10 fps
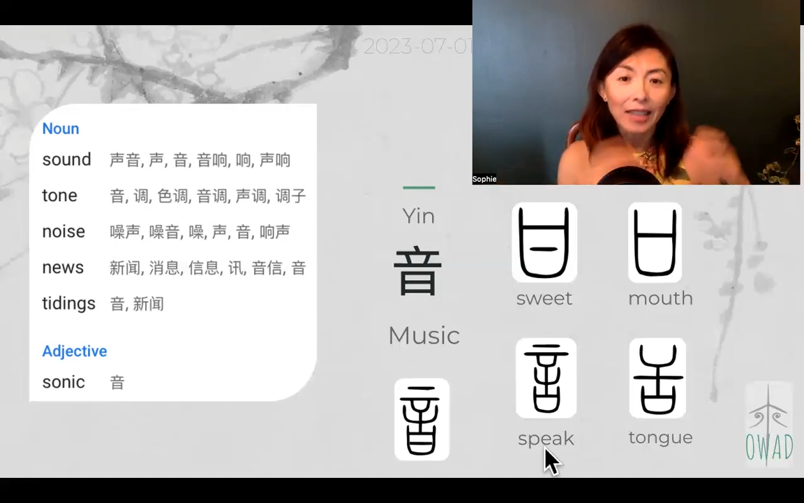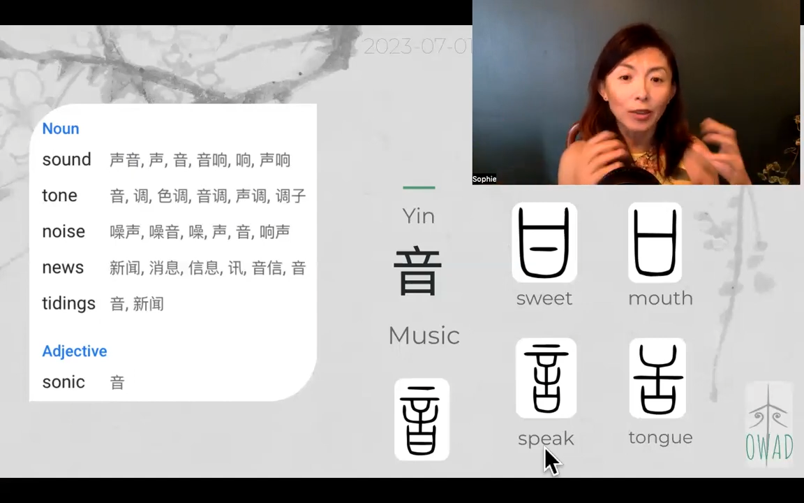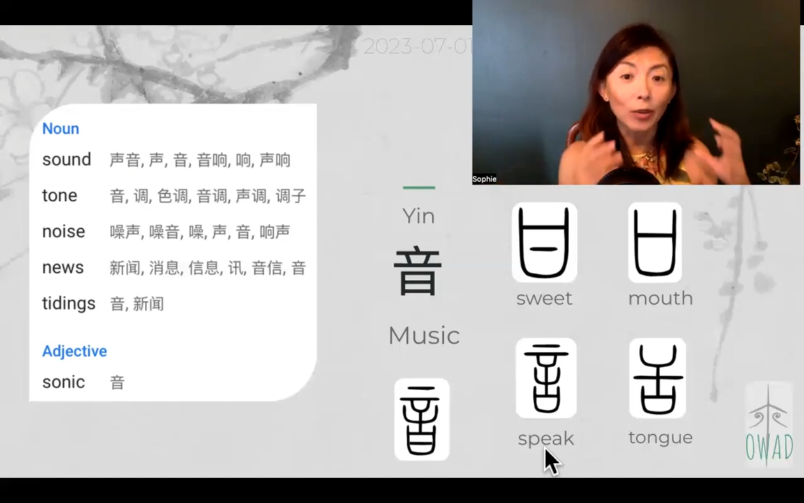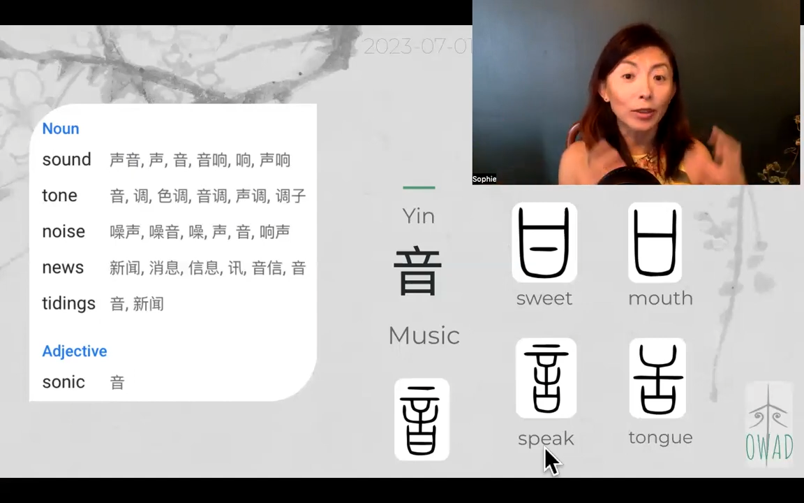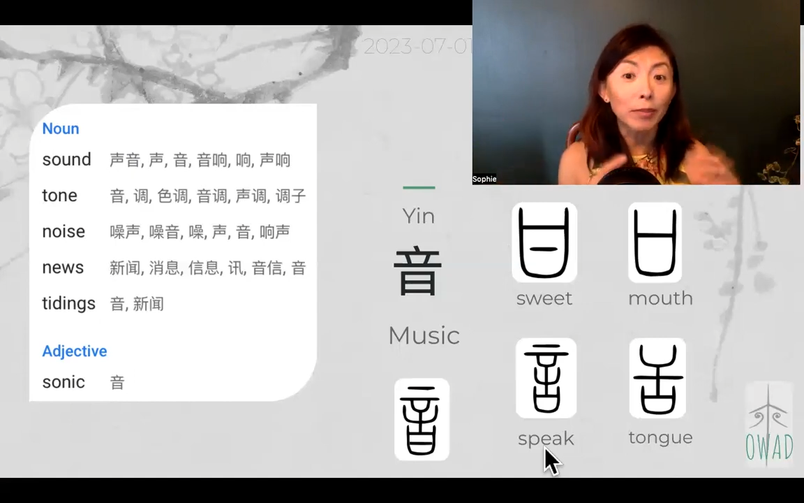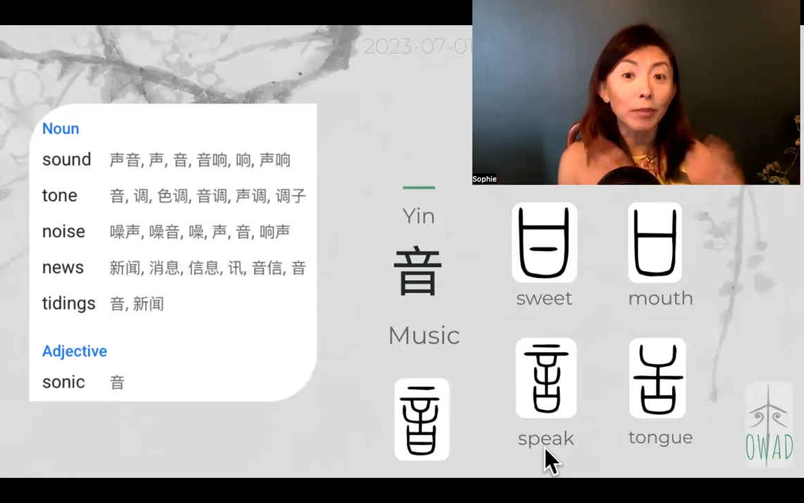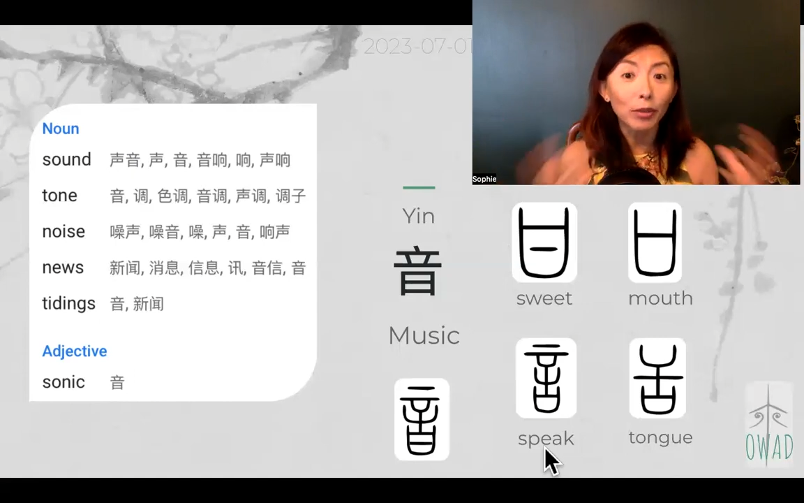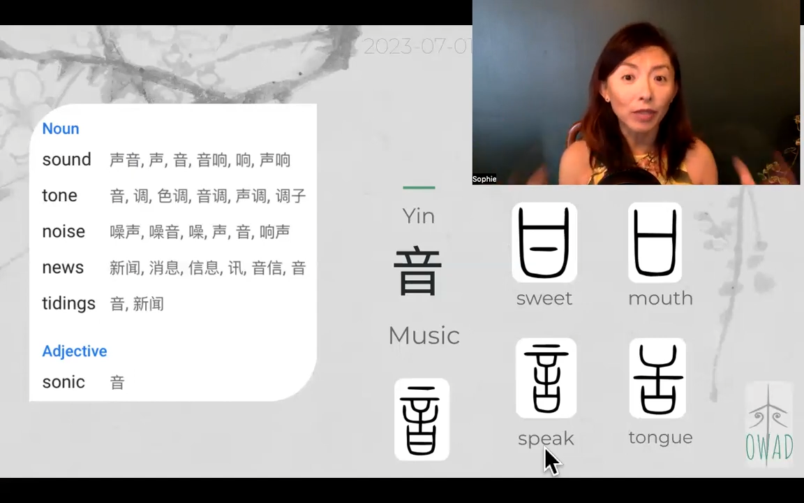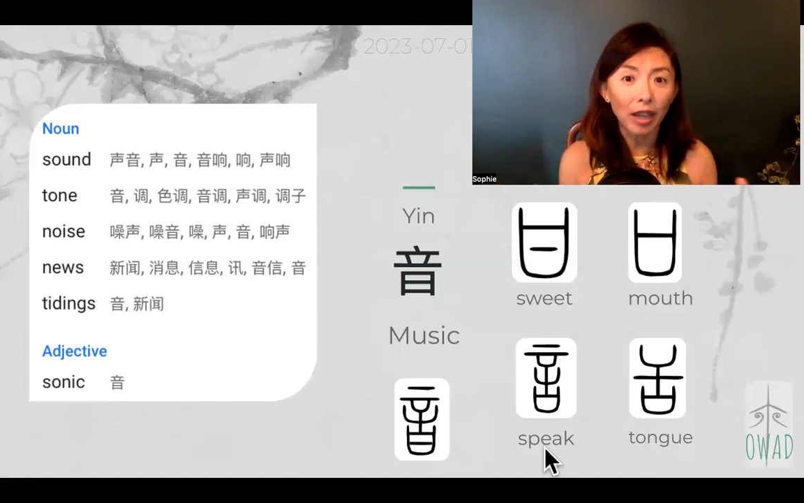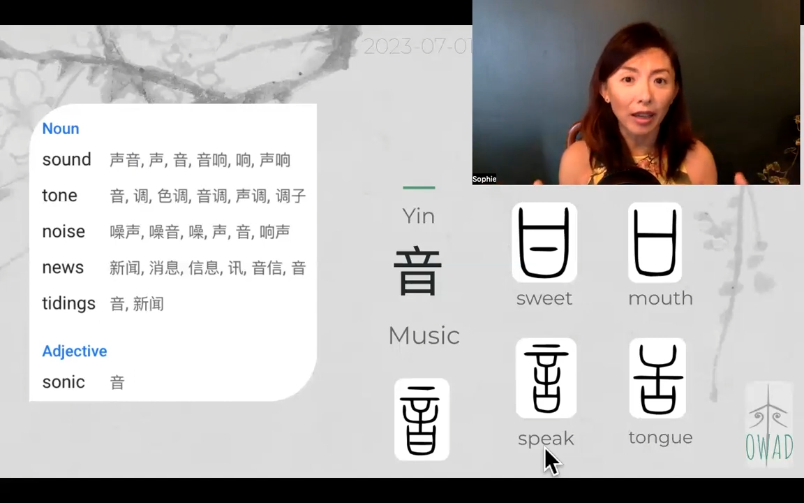So it's
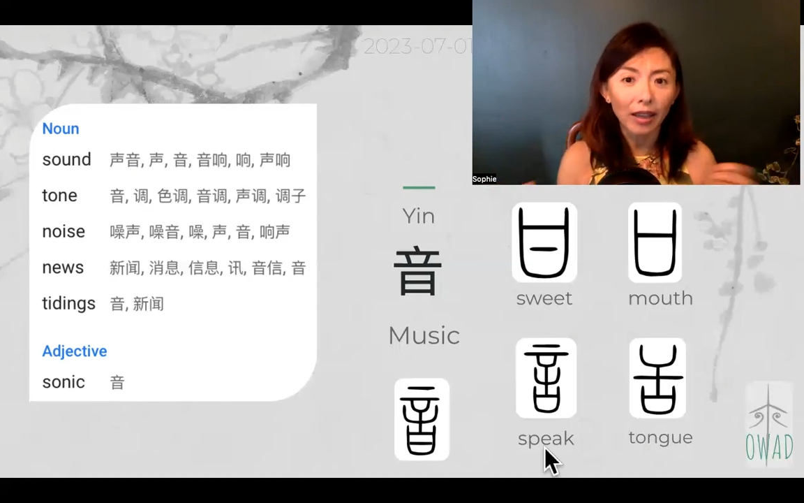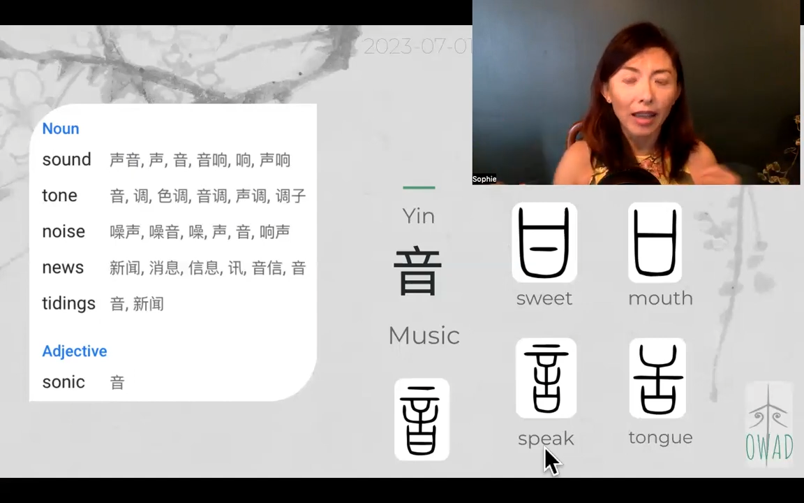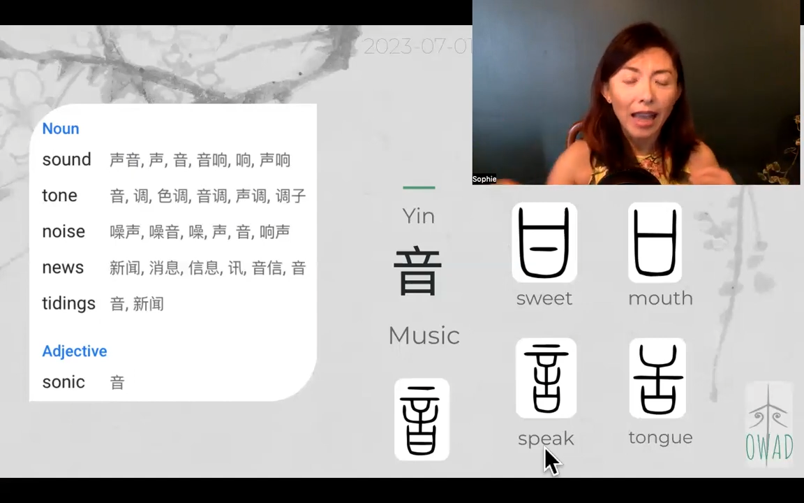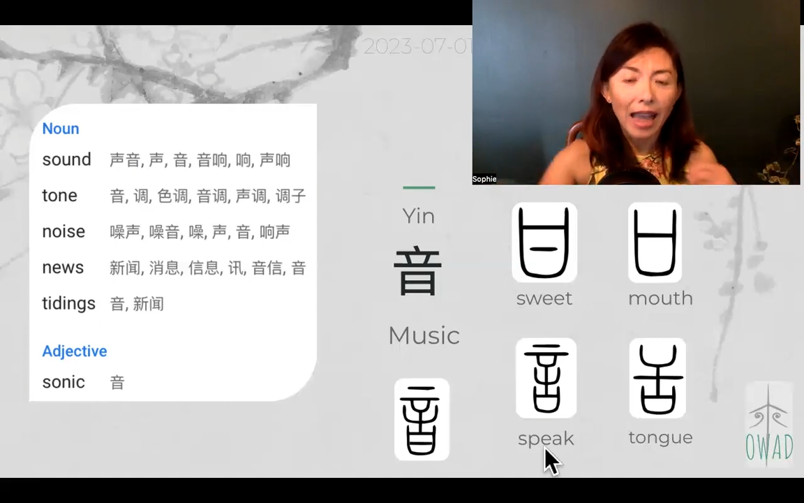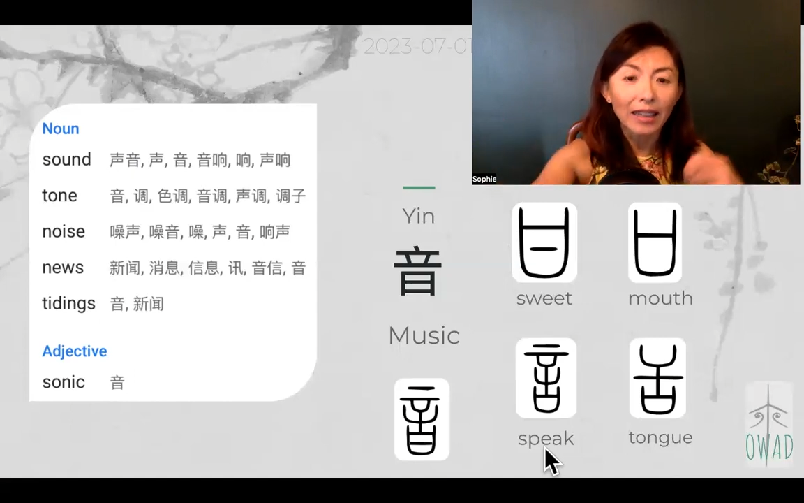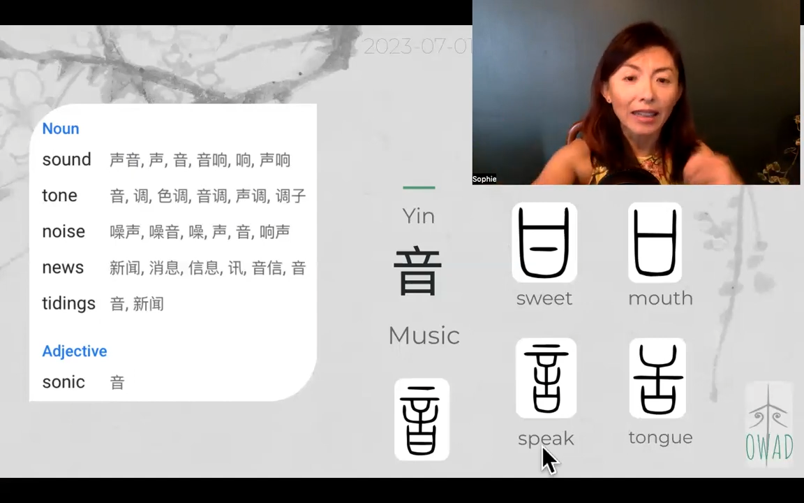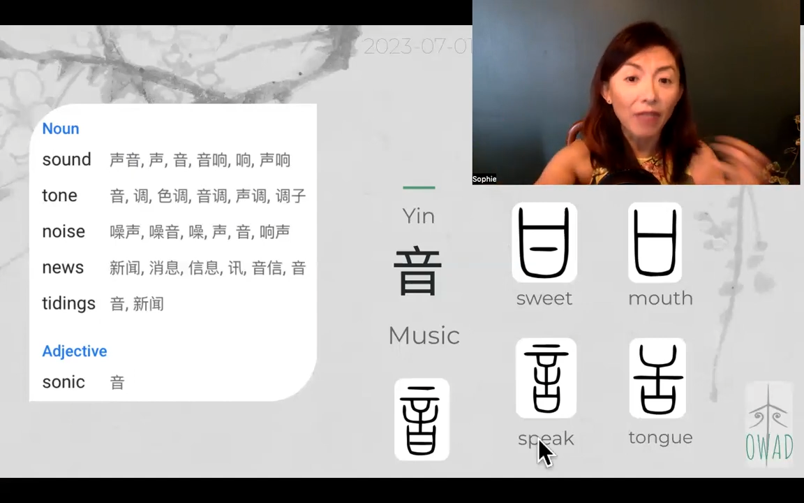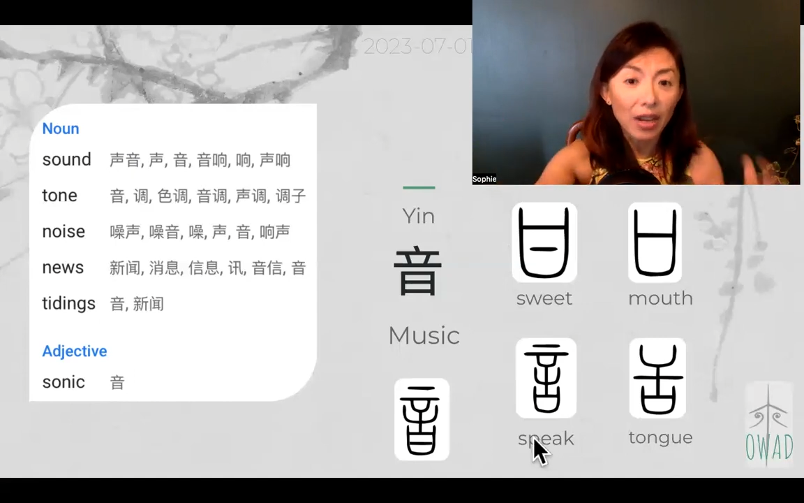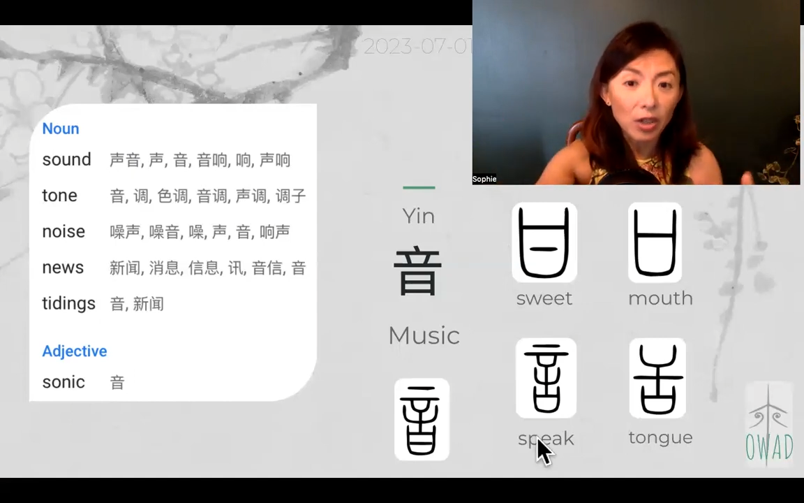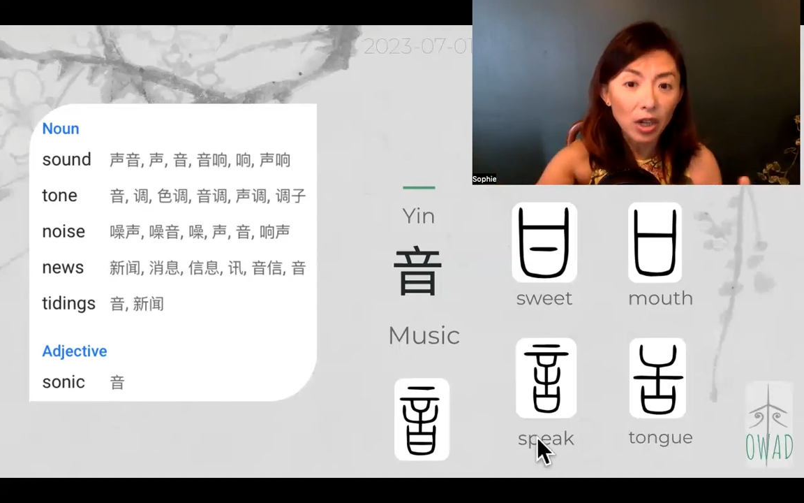music, and
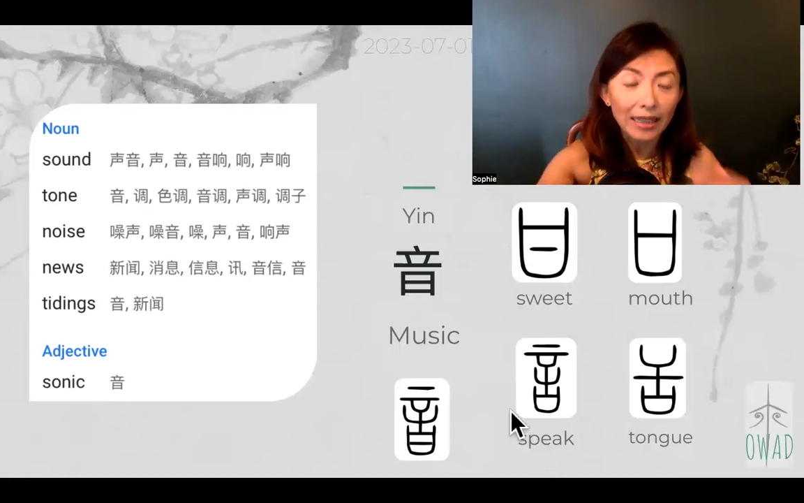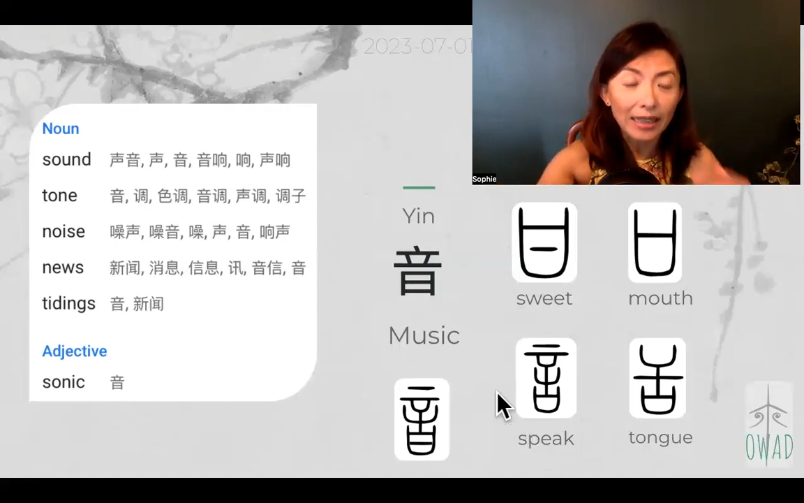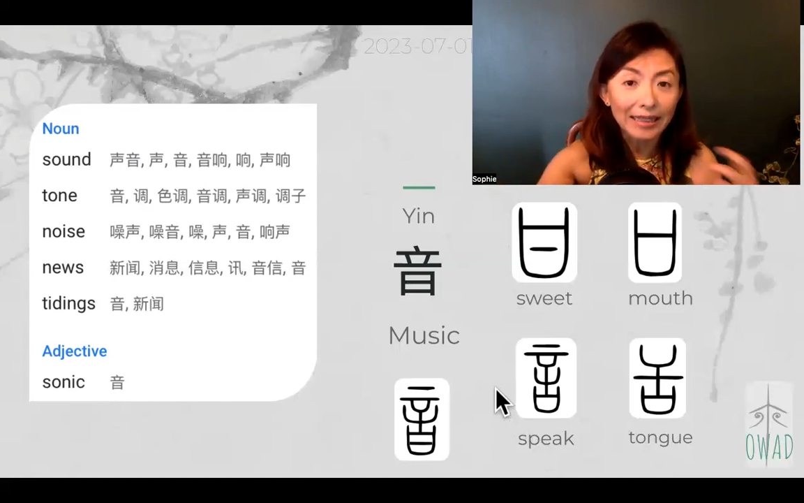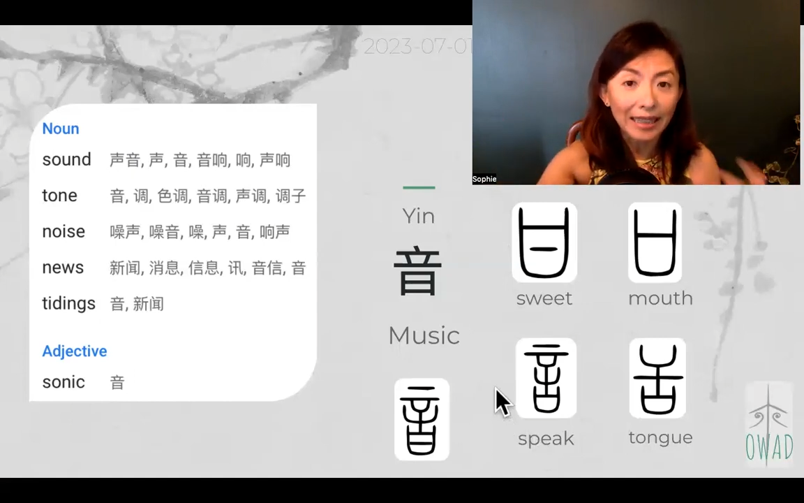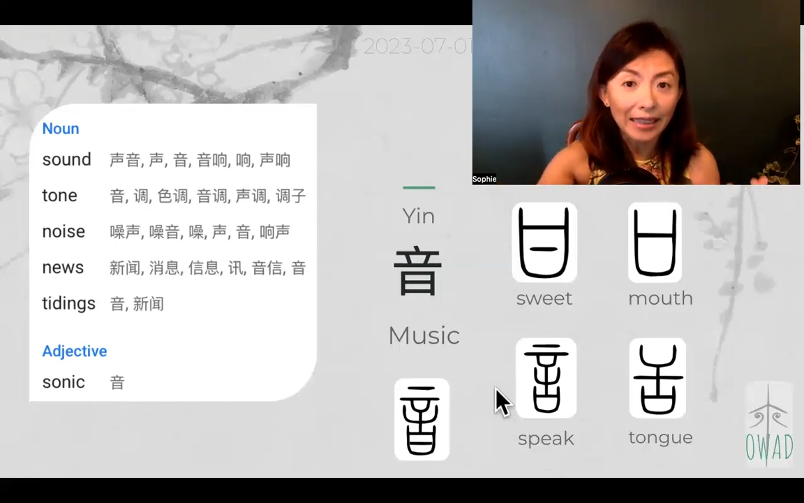eventually this